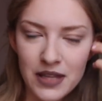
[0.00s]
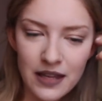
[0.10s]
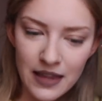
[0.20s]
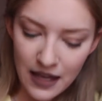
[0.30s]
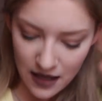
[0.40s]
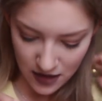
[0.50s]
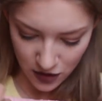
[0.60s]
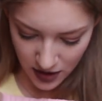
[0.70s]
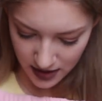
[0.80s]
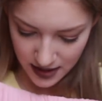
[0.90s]
Like they,
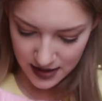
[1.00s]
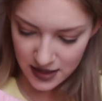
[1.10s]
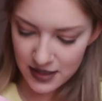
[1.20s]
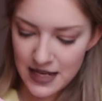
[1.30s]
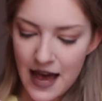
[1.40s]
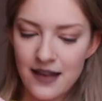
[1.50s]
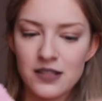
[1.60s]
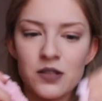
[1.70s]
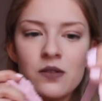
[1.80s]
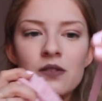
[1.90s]
look at this, the
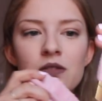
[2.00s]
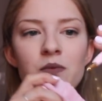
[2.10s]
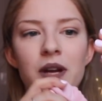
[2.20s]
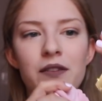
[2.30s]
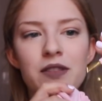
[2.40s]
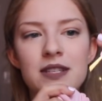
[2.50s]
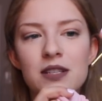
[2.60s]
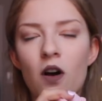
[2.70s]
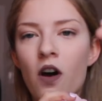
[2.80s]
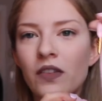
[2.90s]
tassels or whatever this
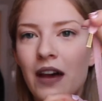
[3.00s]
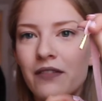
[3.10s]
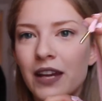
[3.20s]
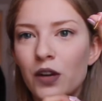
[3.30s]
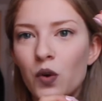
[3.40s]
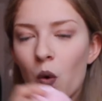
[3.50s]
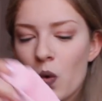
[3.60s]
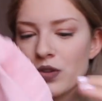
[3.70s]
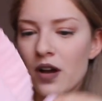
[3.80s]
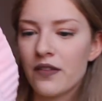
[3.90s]
is called have like
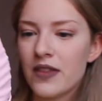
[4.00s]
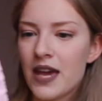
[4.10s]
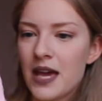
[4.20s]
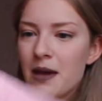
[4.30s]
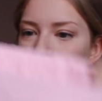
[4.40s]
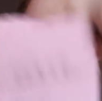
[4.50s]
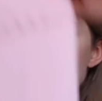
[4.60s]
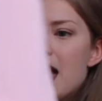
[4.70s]
gold on them,